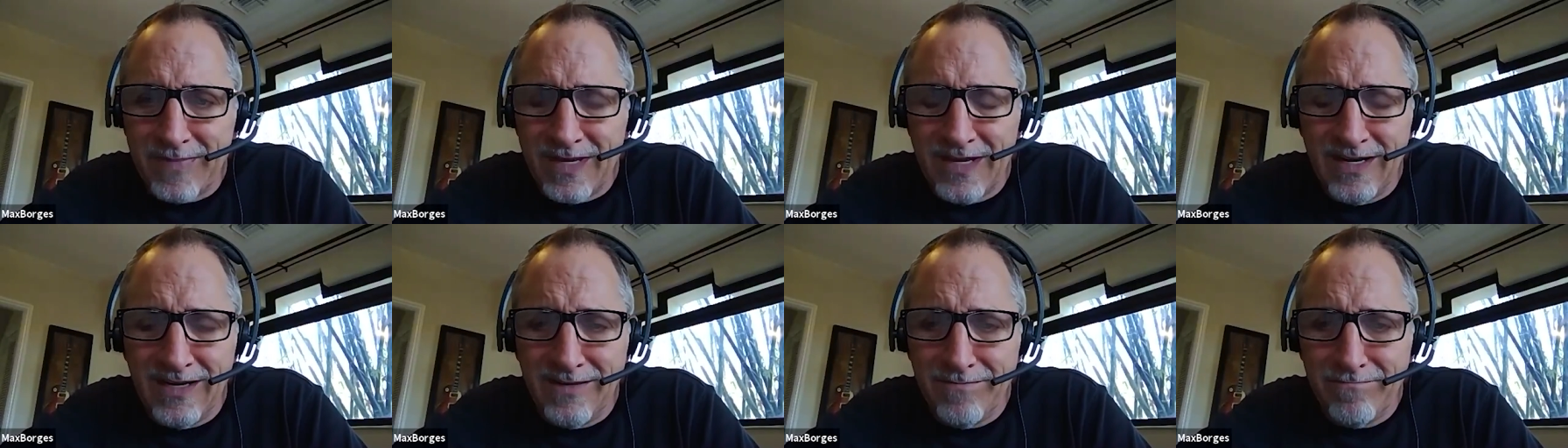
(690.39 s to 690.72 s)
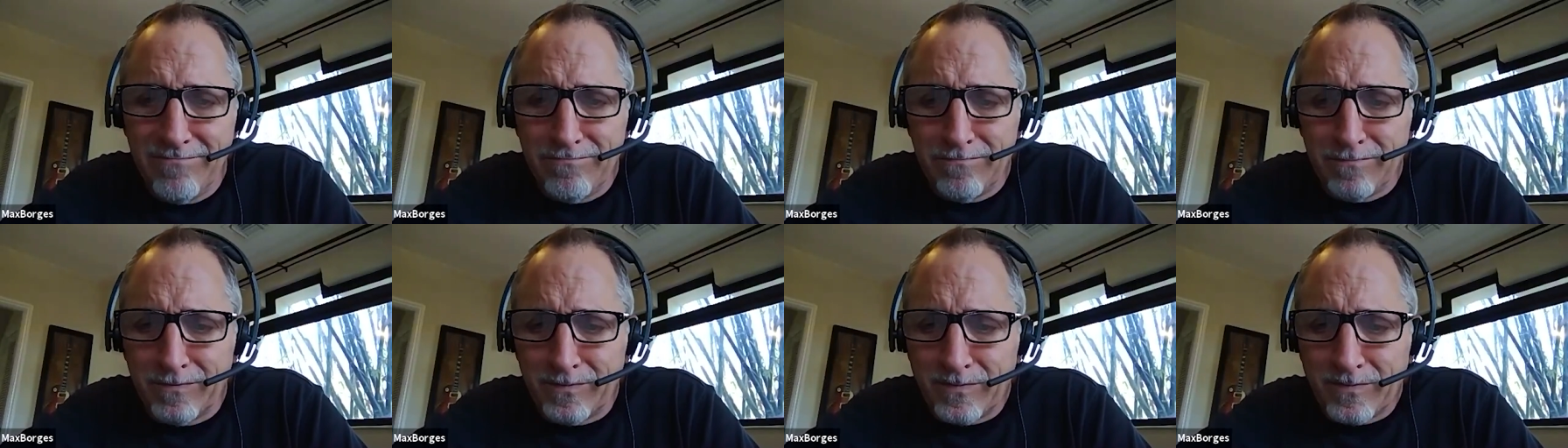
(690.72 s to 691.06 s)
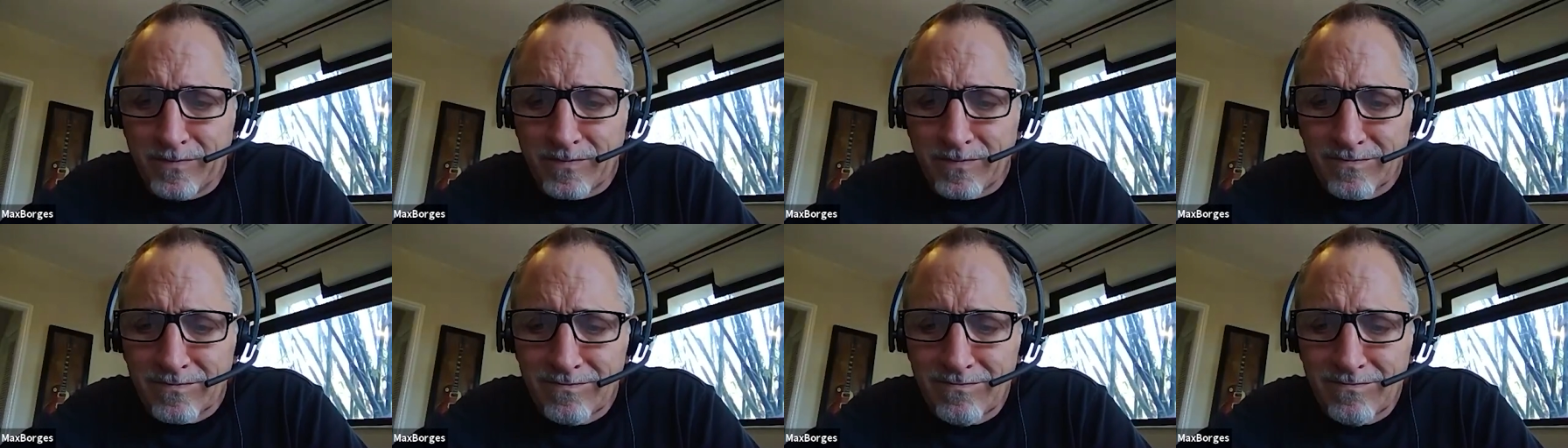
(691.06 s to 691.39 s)
Um,
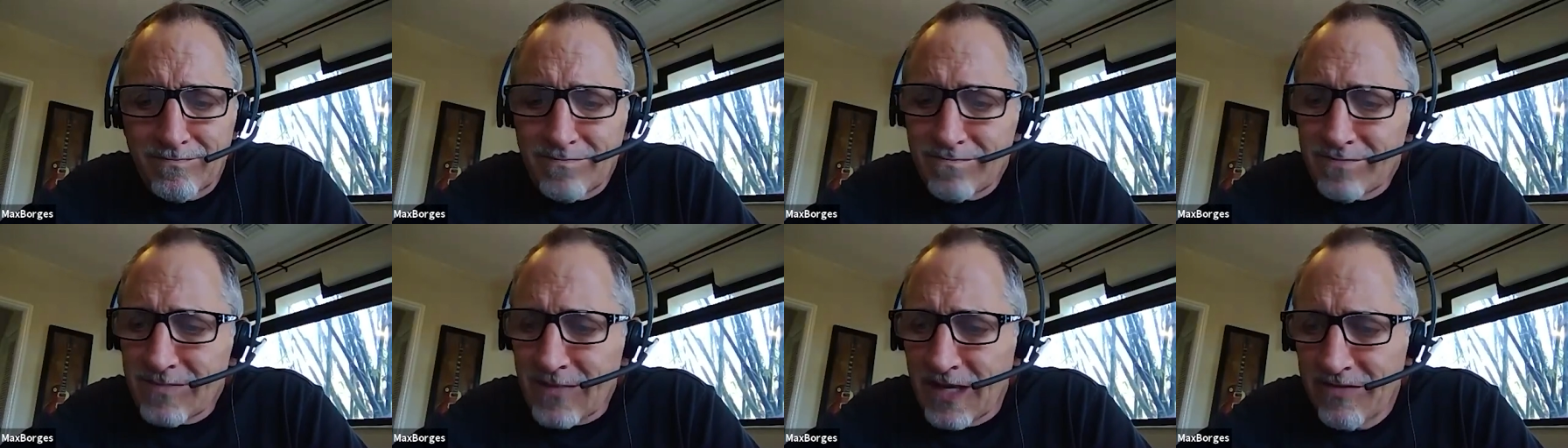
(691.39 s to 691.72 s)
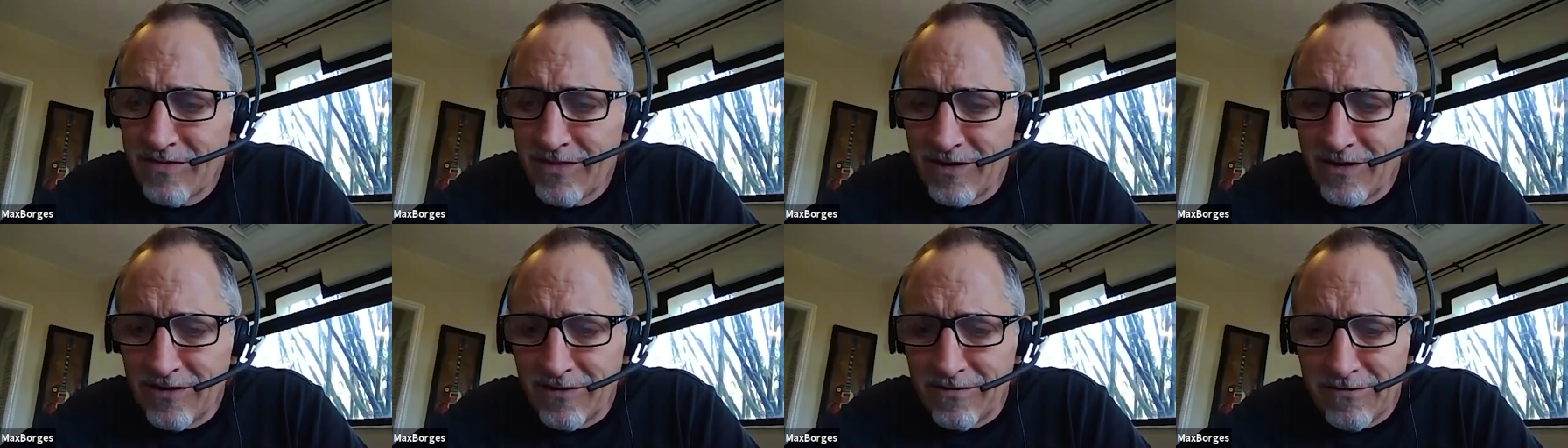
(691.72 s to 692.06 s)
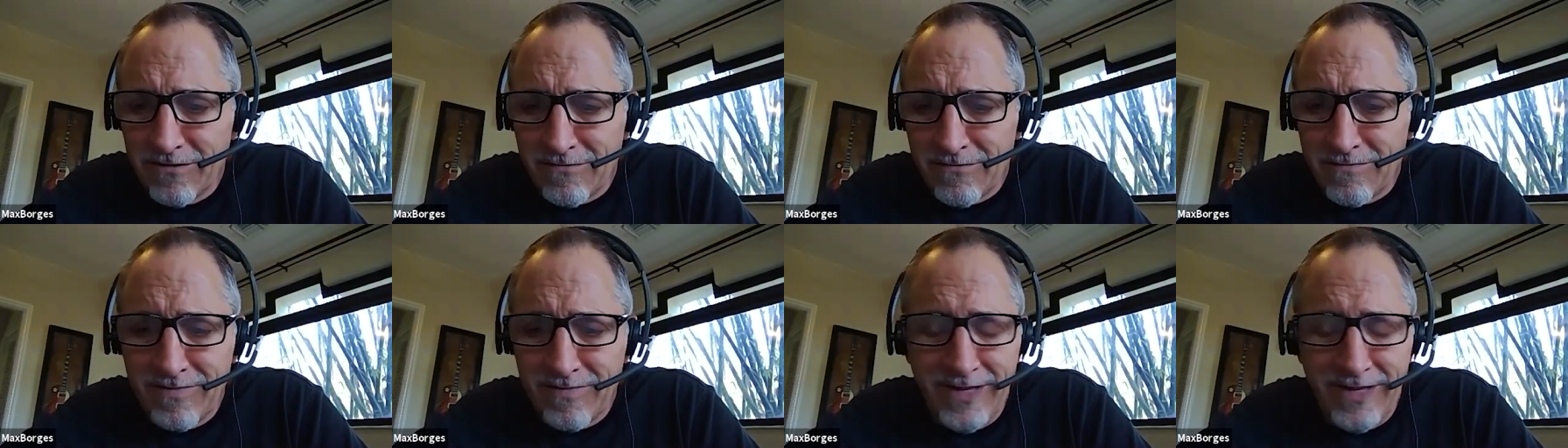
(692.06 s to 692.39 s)

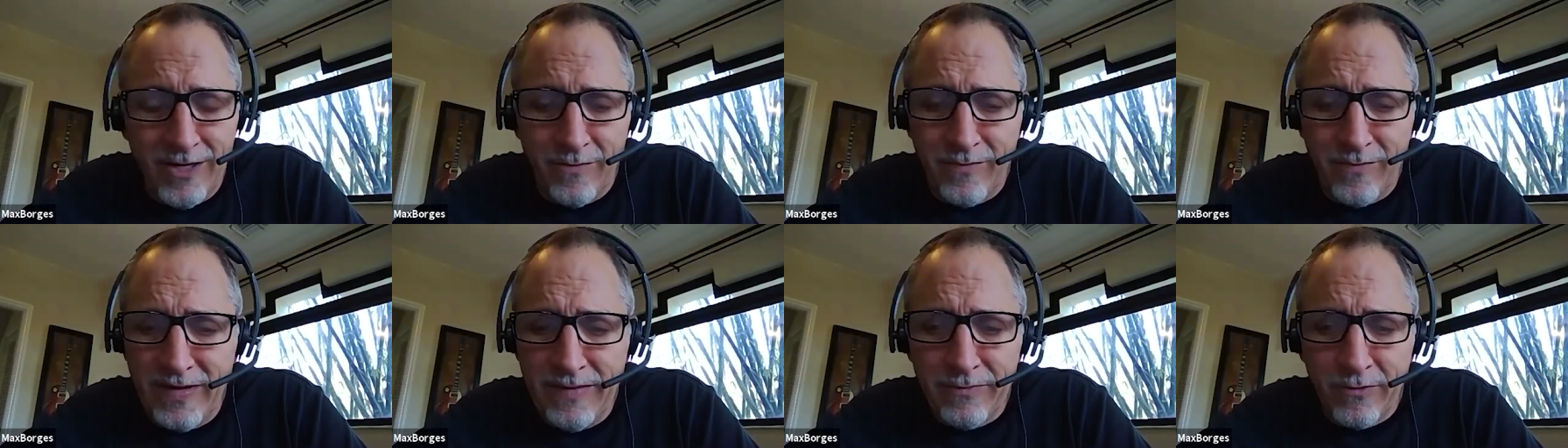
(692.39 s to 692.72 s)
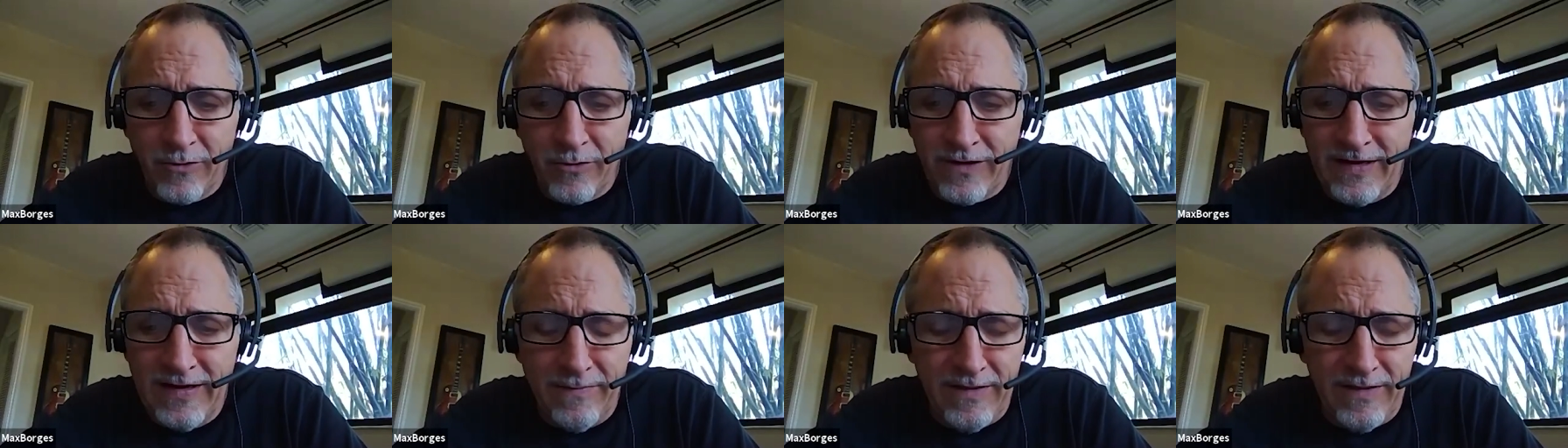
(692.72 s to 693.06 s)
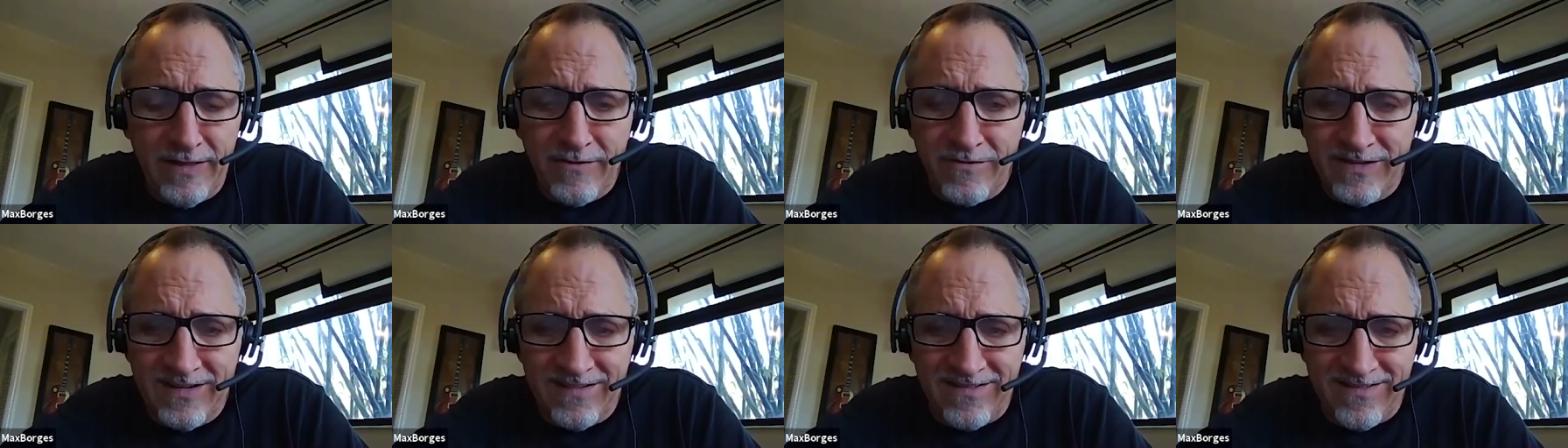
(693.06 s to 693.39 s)
they're you know people are keeping
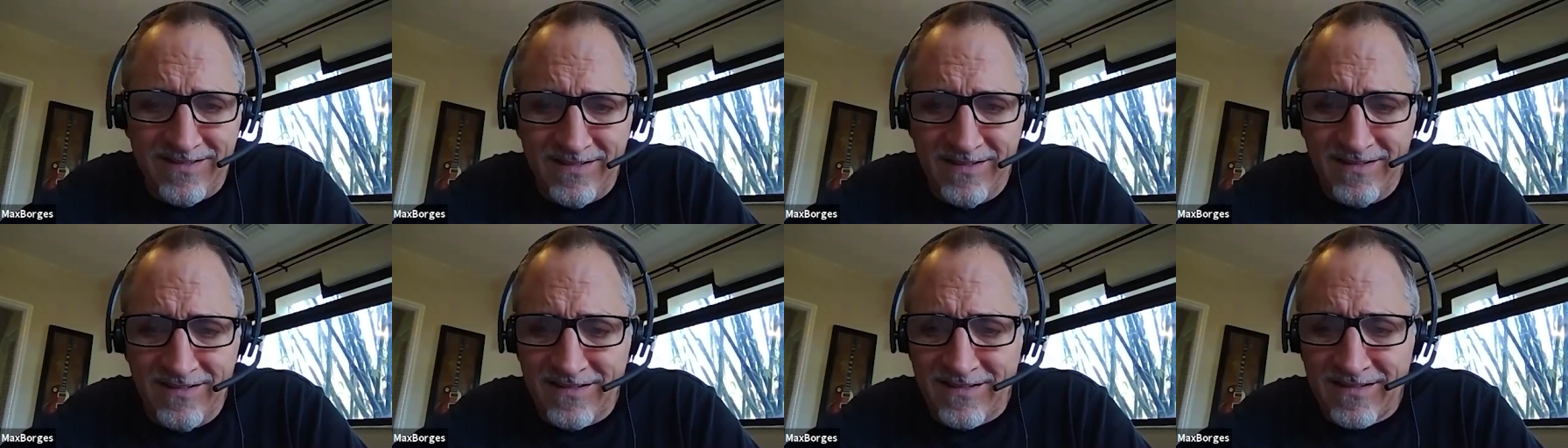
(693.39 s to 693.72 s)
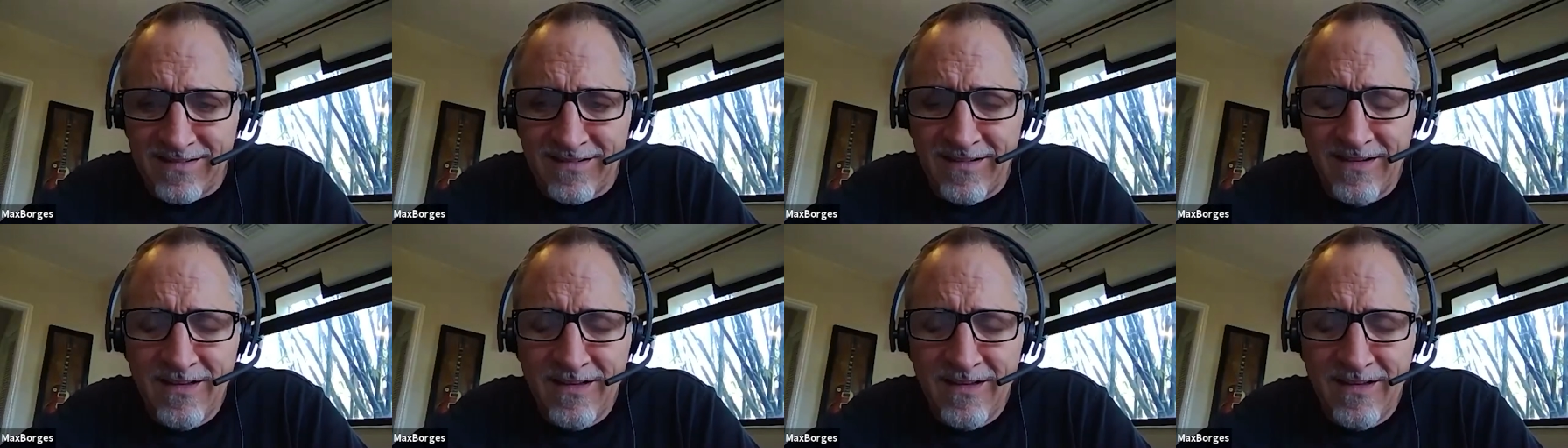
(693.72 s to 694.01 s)
their distance